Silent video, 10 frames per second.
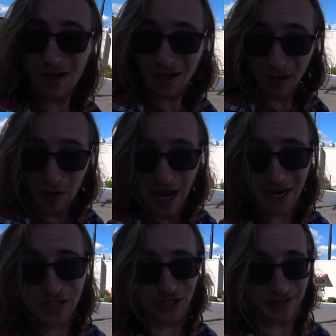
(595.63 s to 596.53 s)

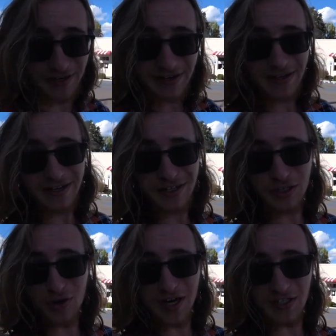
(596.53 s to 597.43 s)
location to
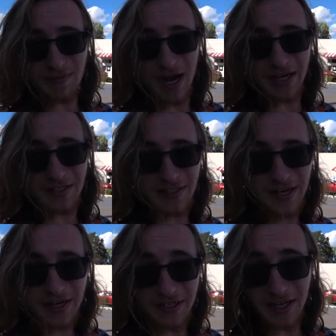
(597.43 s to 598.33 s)
try some nice
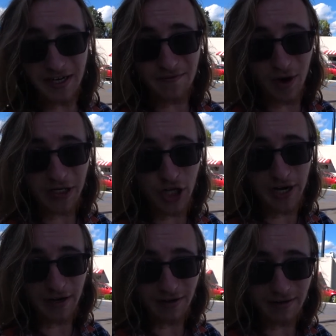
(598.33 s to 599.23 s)
Kentucky Fried Chicken.